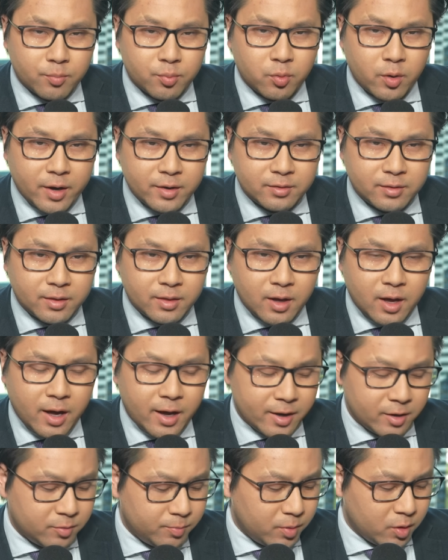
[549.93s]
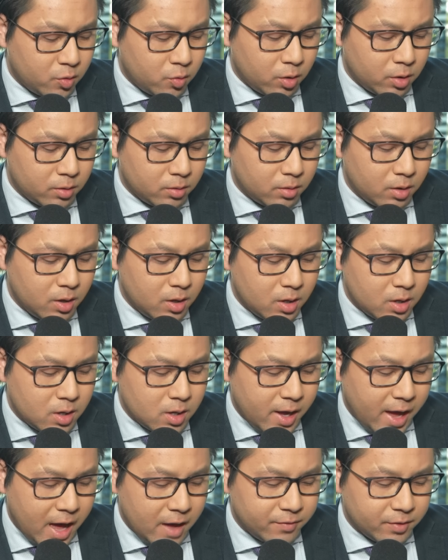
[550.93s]
price at the highest Bitcoin
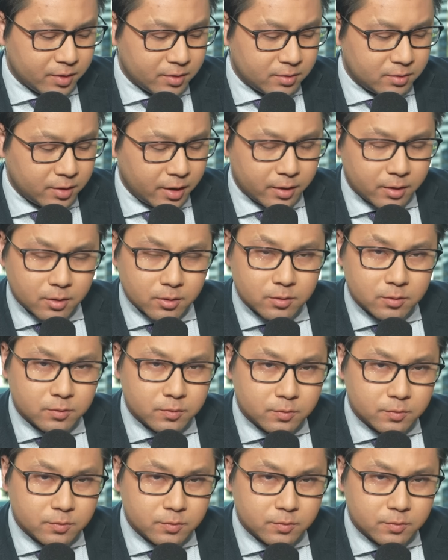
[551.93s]
halving cycle?